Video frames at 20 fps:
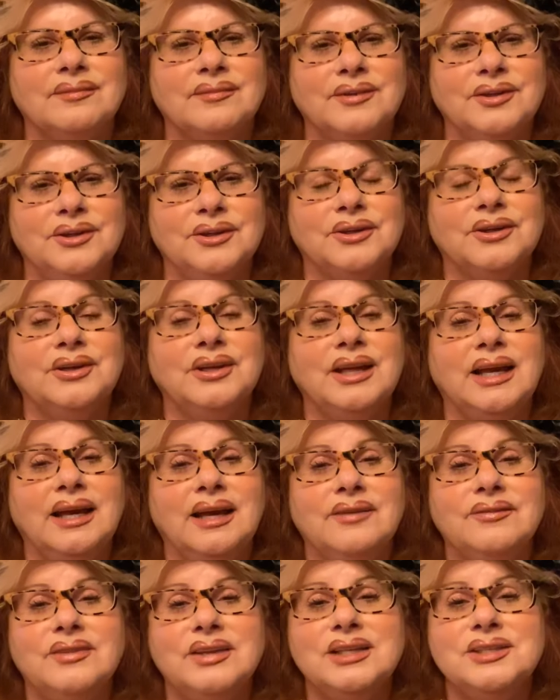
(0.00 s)
You're going to
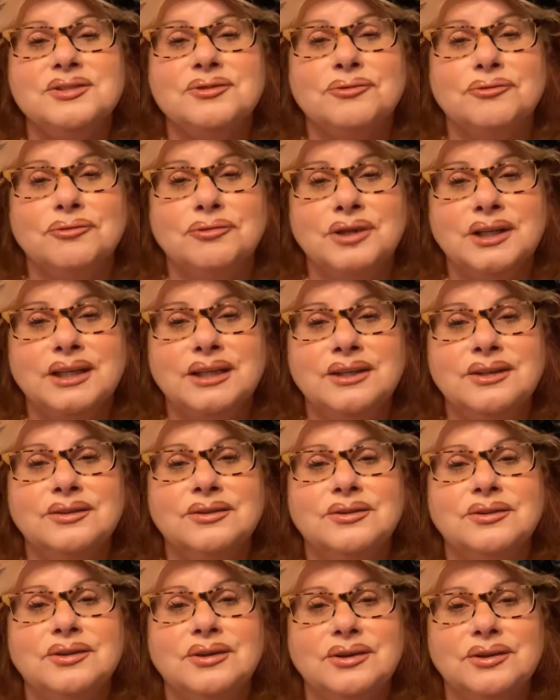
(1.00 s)
have these
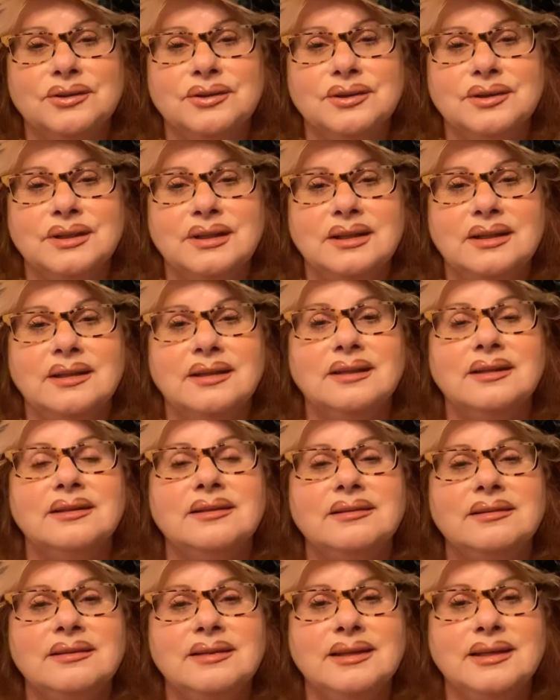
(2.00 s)
real good,
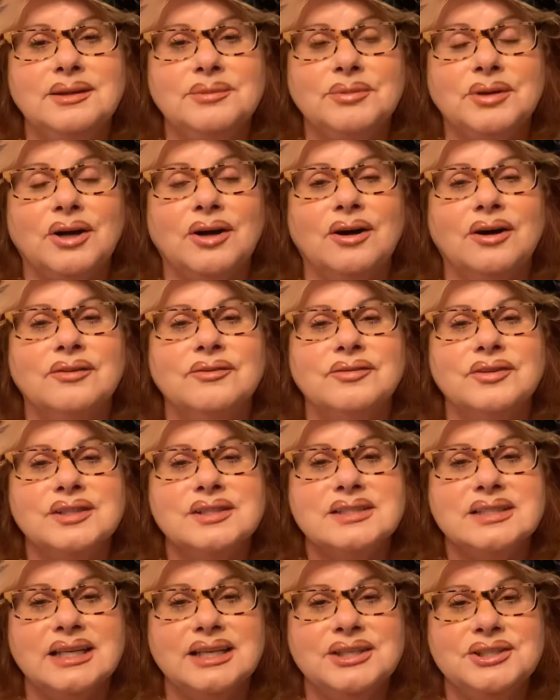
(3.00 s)
deep
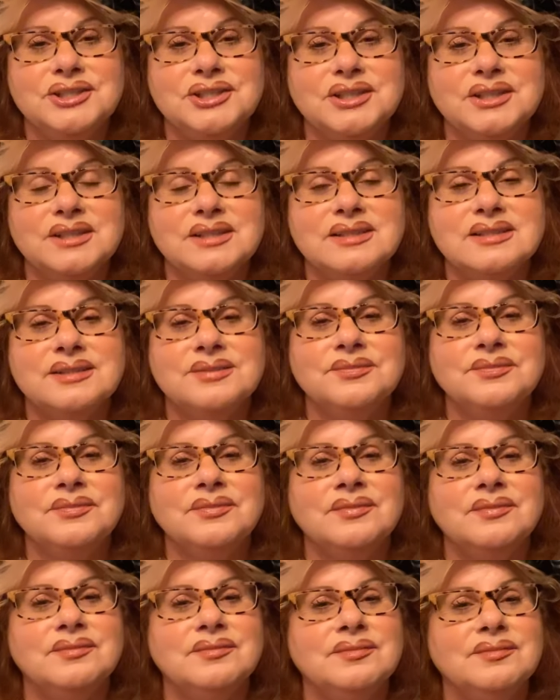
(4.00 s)
conversations.
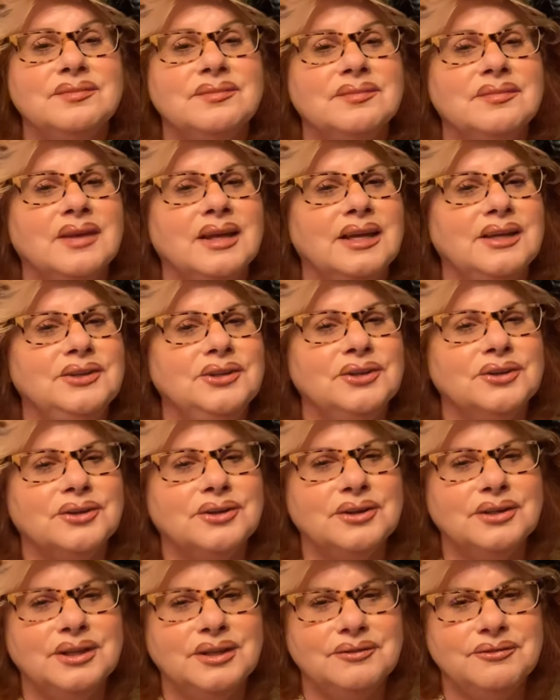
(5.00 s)
And you're
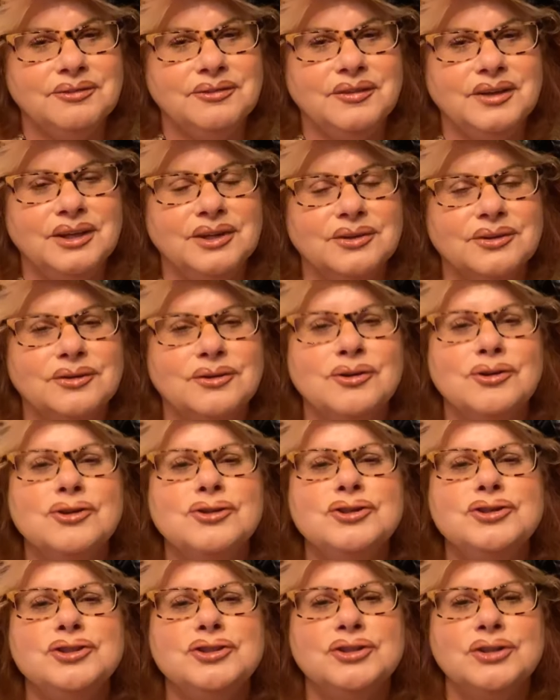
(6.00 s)
going to feel
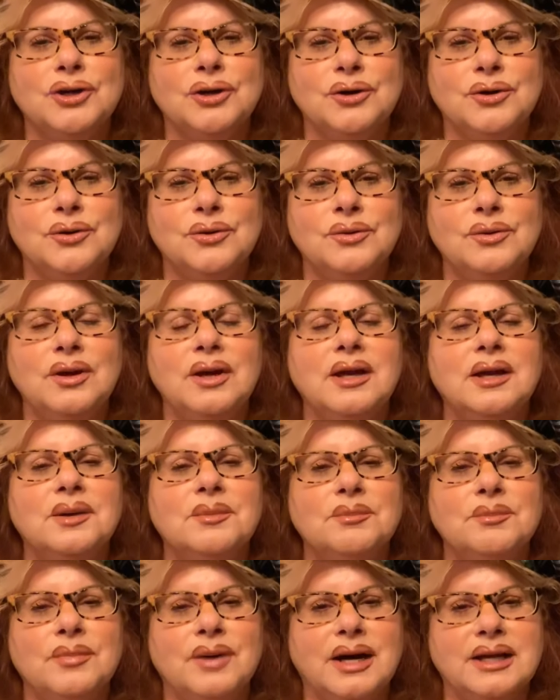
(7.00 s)
so
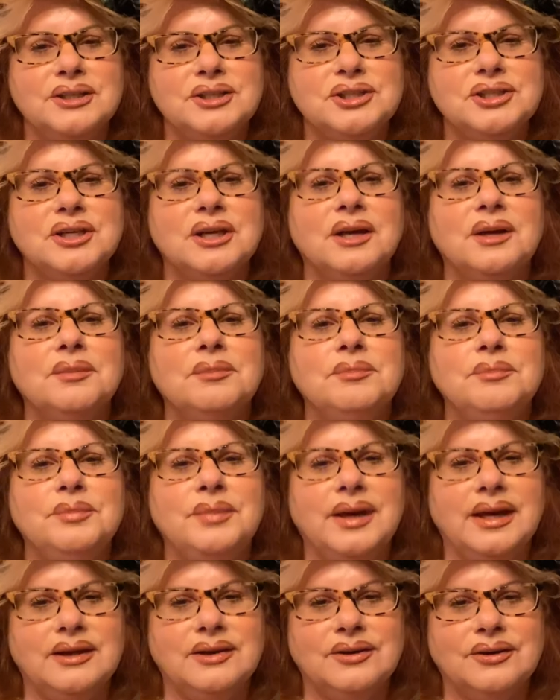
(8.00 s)
much
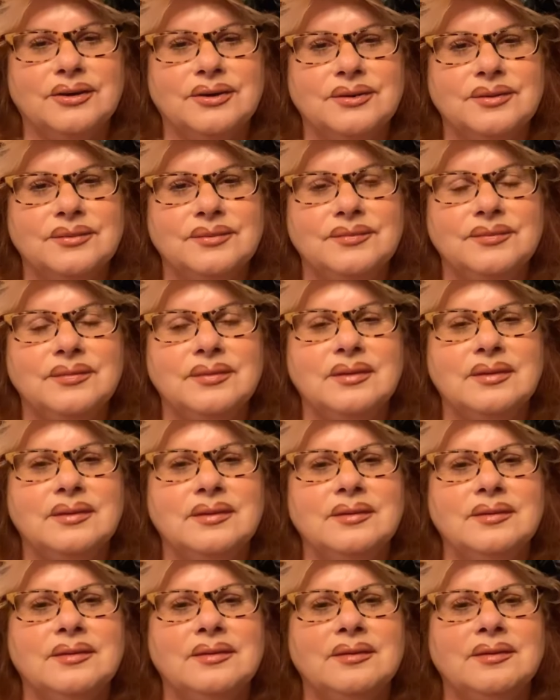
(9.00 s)
better
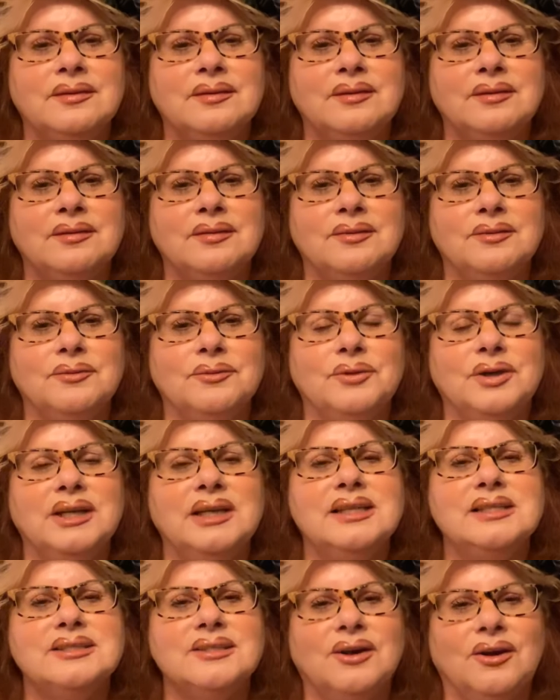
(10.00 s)
when
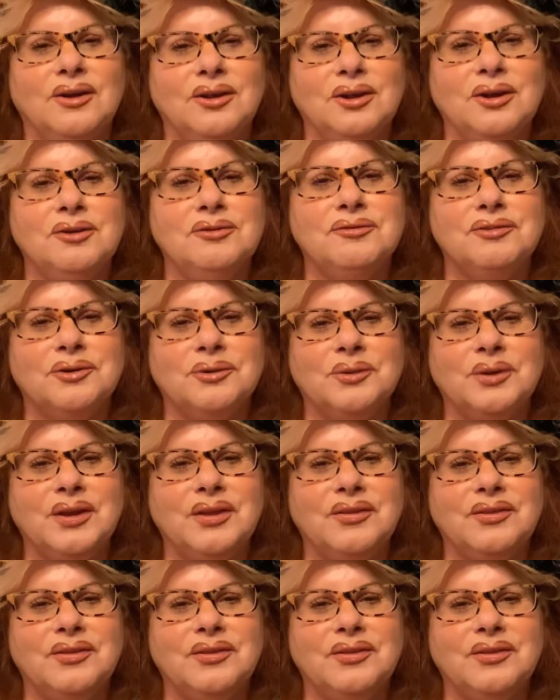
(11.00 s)
it's all over with.